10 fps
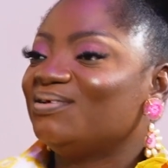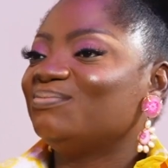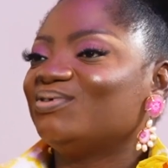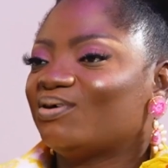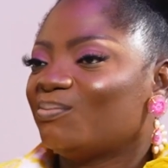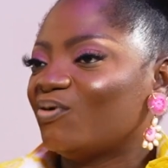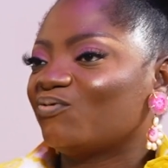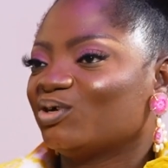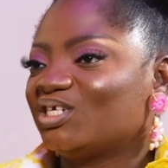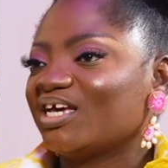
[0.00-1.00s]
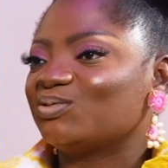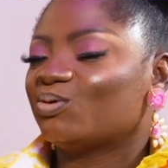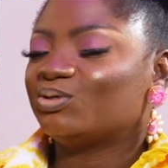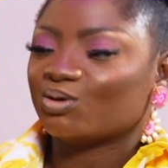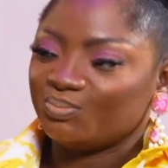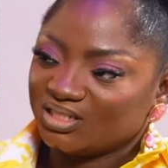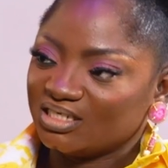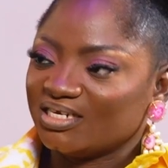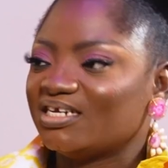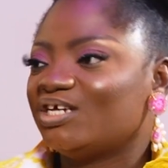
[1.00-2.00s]
And then, of course, you guys are always
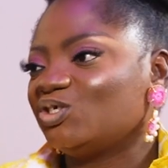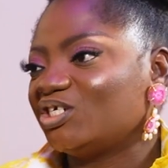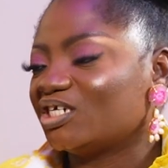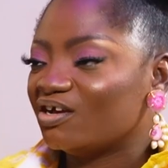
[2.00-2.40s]
competing at HOH